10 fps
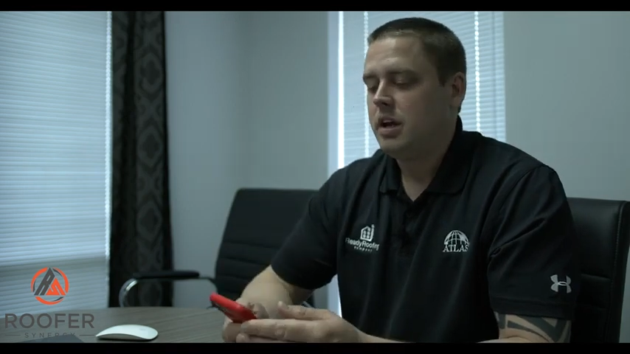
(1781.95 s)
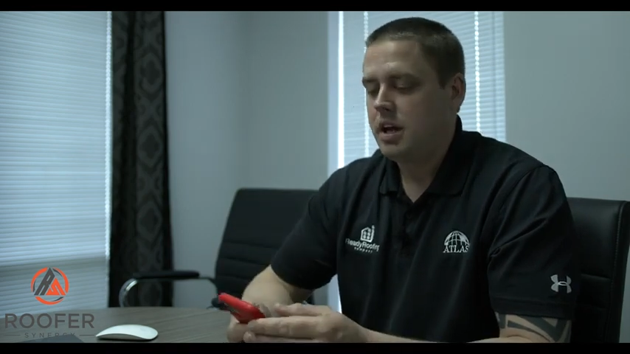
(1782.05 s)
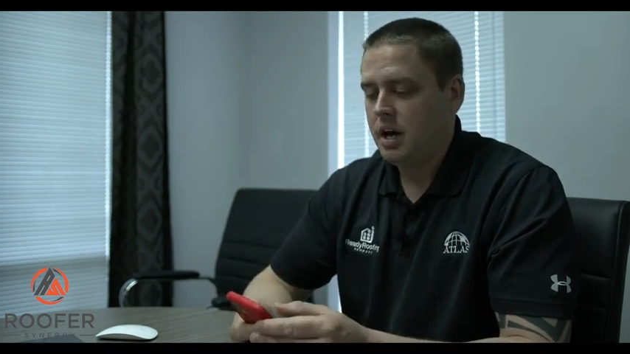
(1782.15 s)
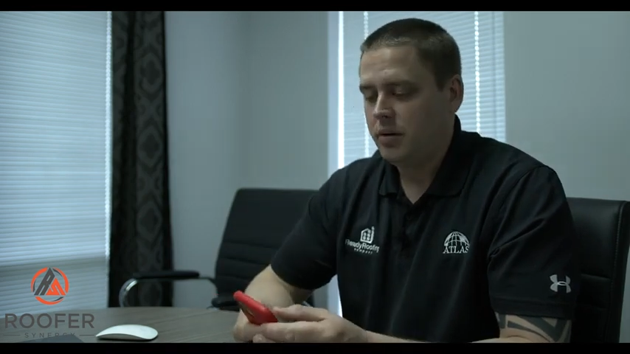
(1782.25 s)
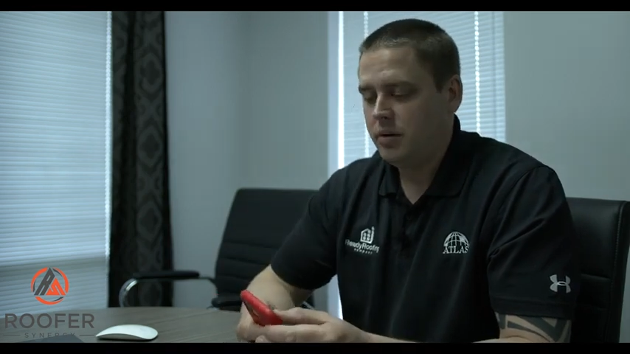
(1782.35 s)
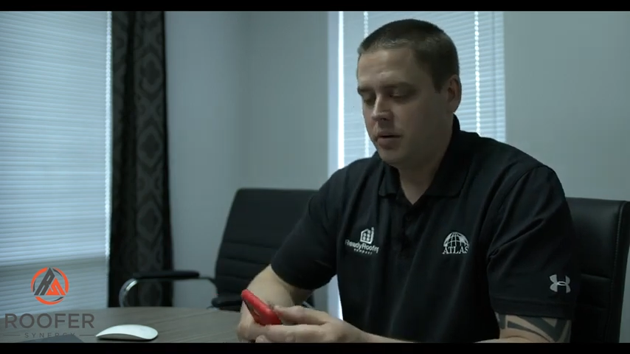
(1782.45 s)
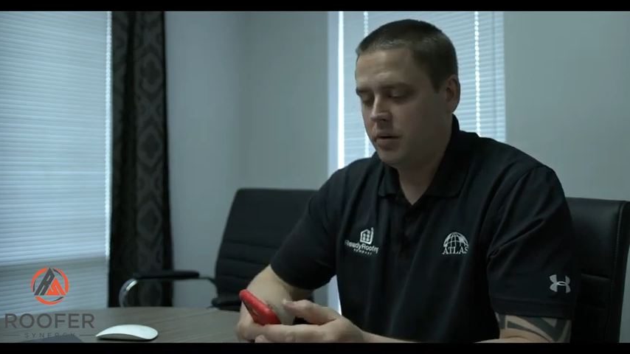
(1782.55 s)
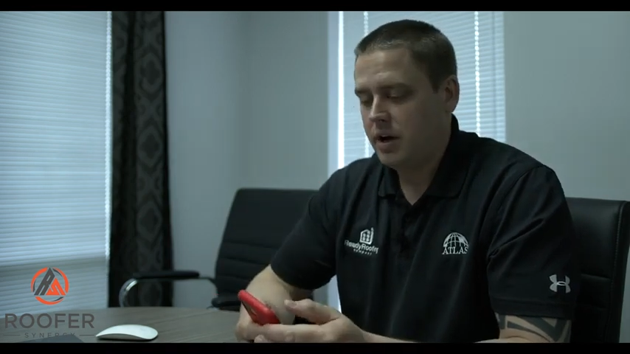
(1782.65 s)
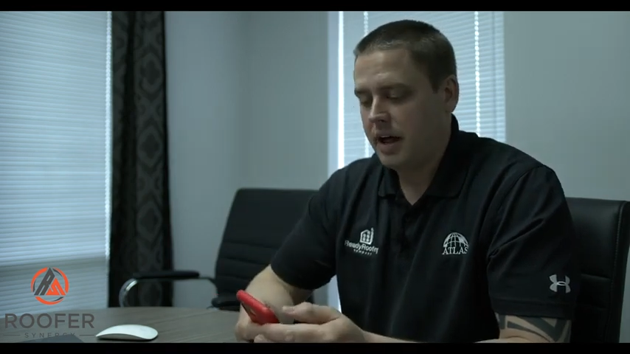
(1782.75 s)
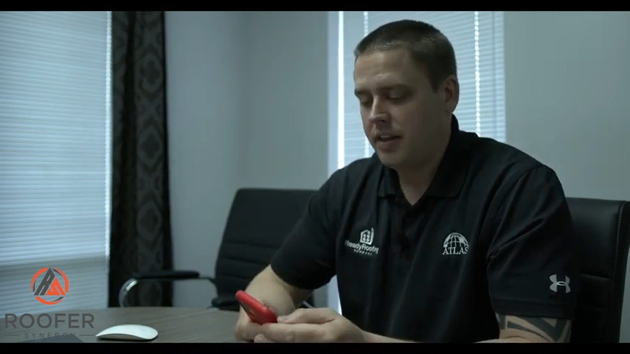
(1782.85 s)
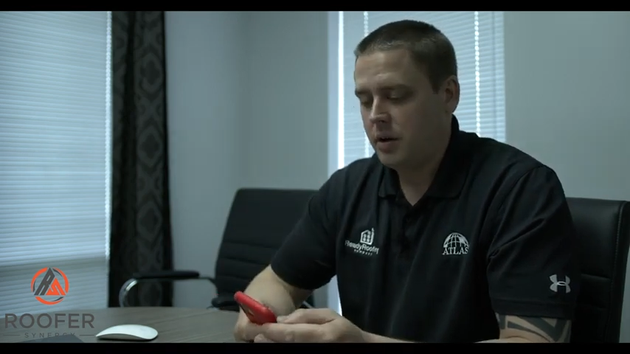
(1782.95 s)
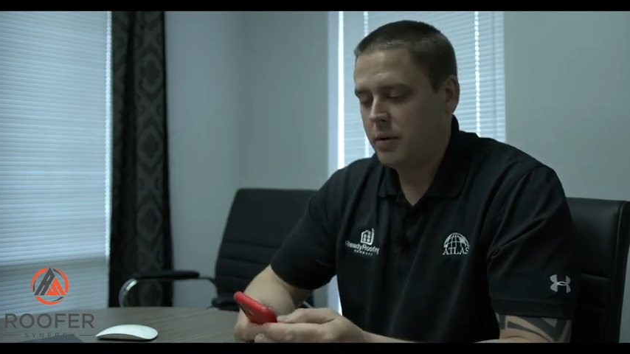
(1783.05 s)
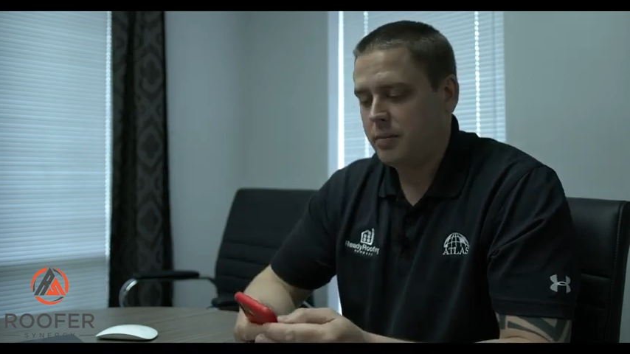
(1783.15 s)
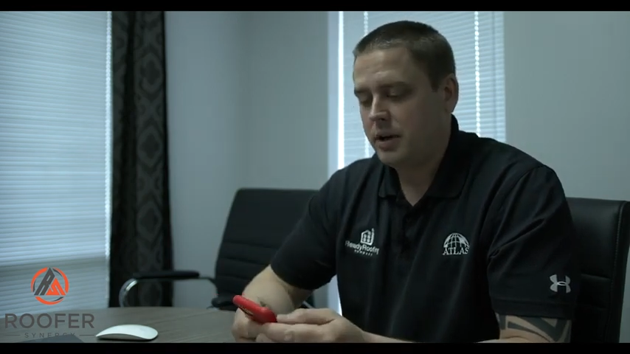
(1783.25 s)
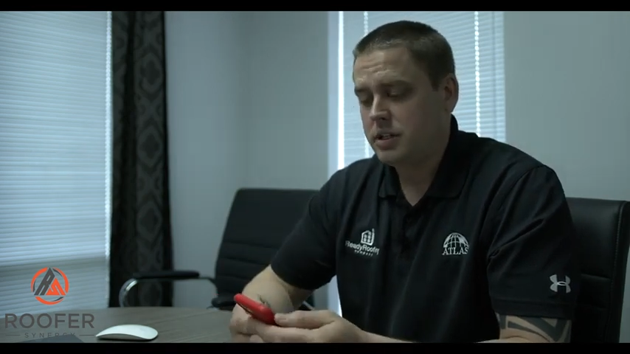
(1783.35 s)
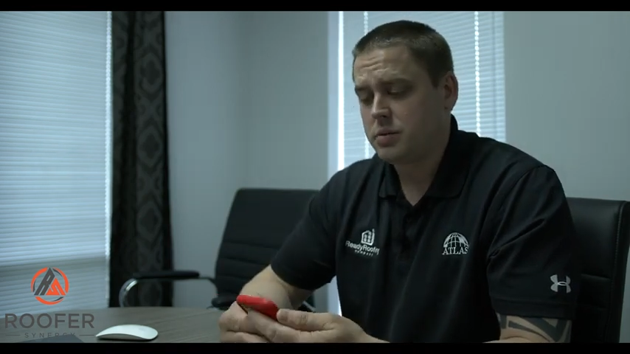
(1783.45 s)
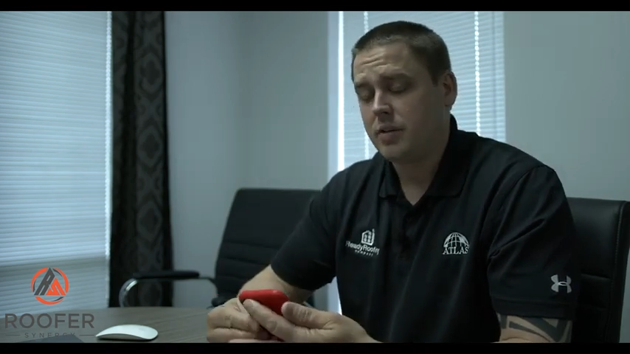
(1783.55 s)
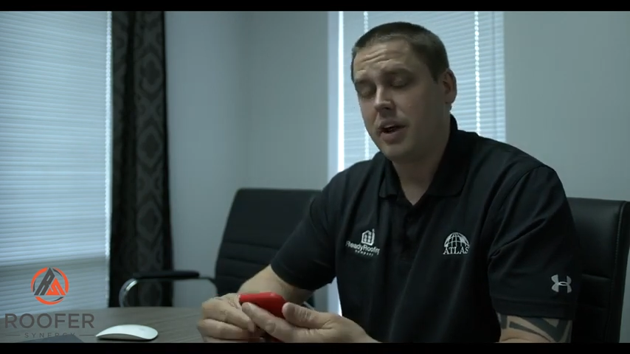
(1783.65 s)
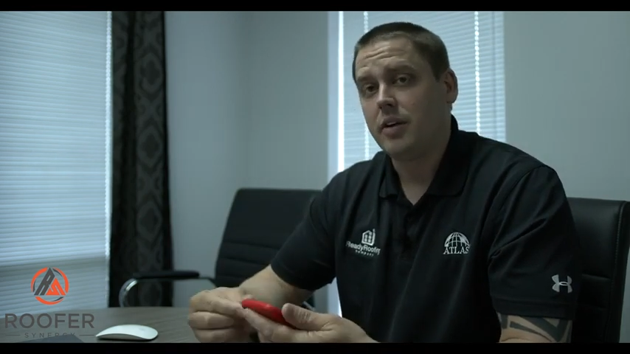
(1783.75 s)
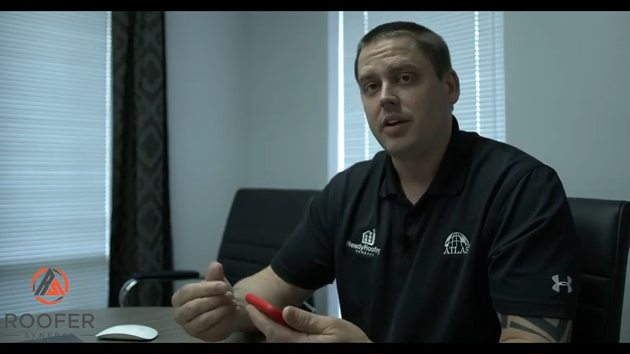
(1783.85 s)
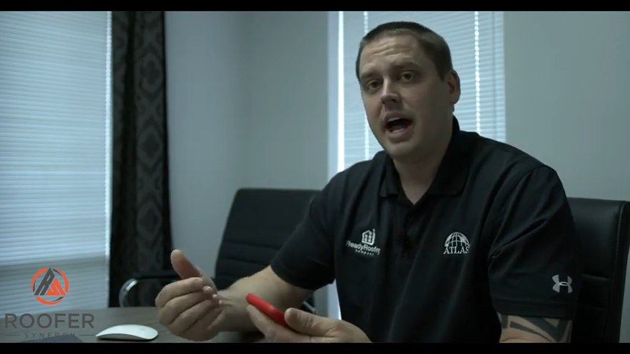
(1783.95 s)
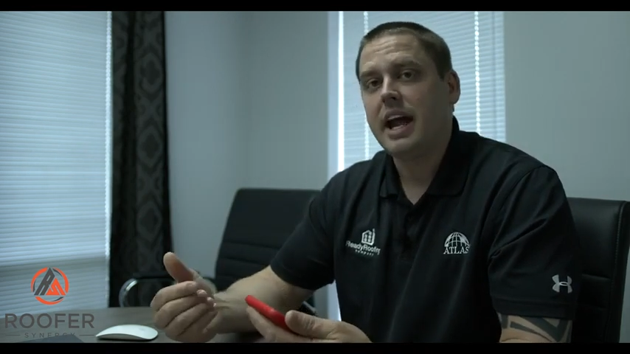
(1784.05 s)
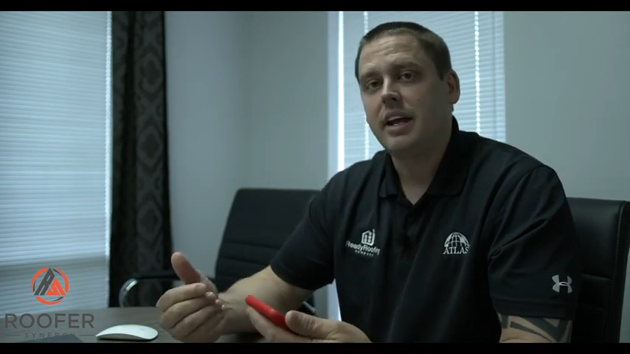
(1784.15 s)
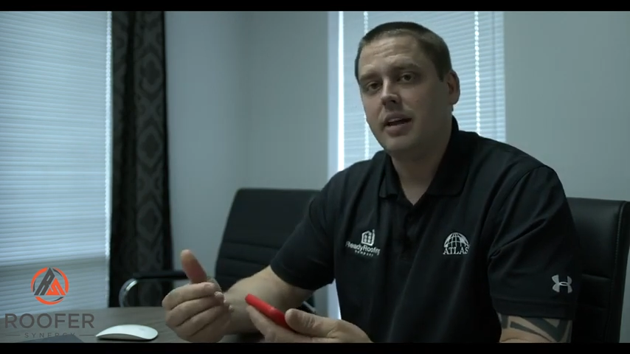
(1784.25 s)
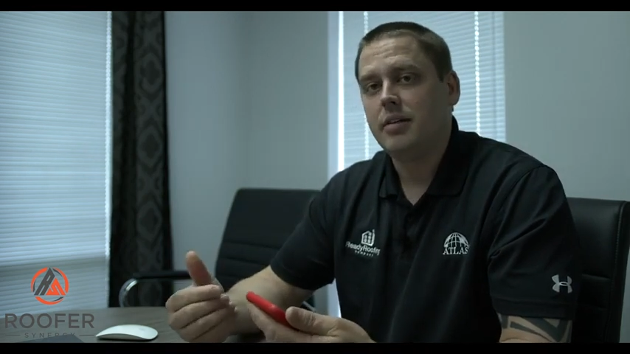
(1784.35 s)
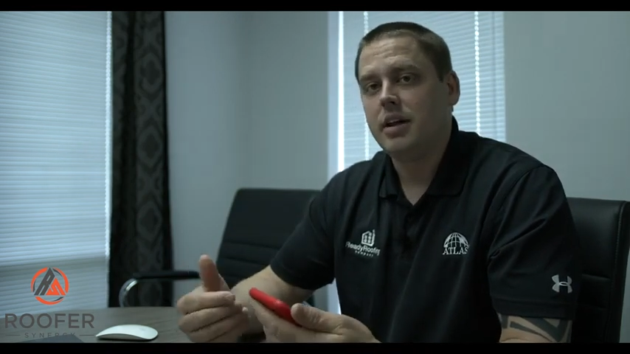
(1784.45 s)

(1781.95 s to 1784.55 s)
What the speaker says: Now, I think one place where they're lacking,